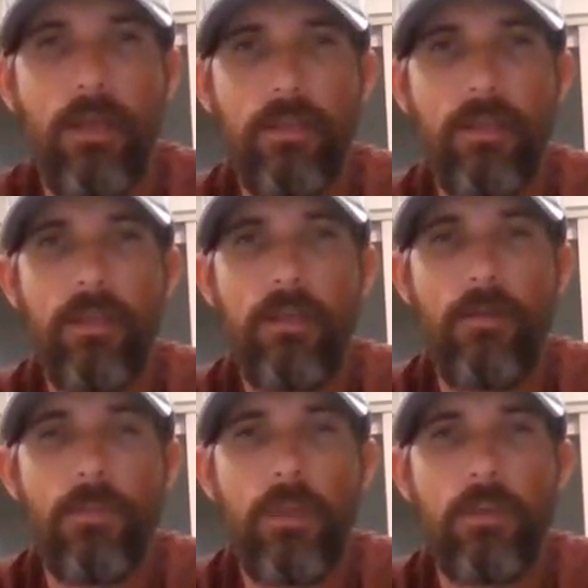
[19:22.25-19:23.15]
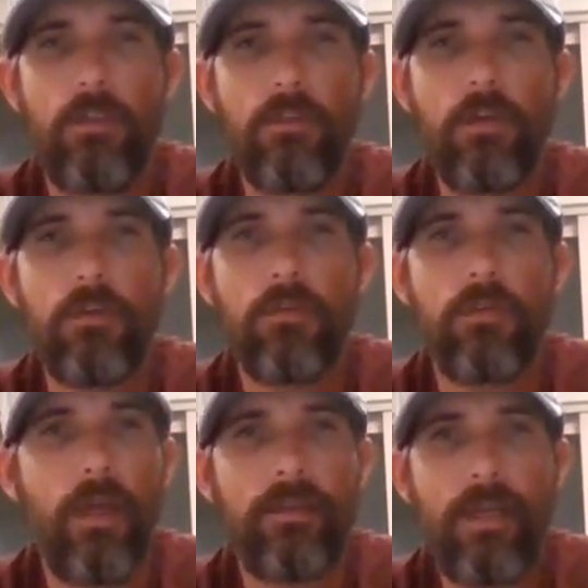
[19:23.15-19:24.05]
And then you go,
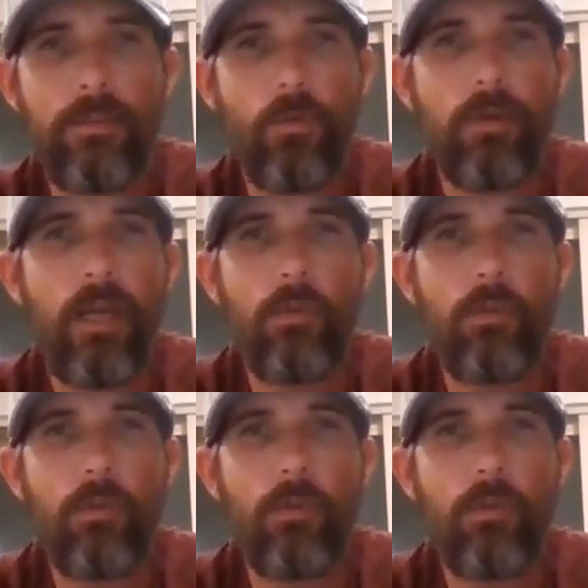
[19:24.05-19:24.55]
at that point,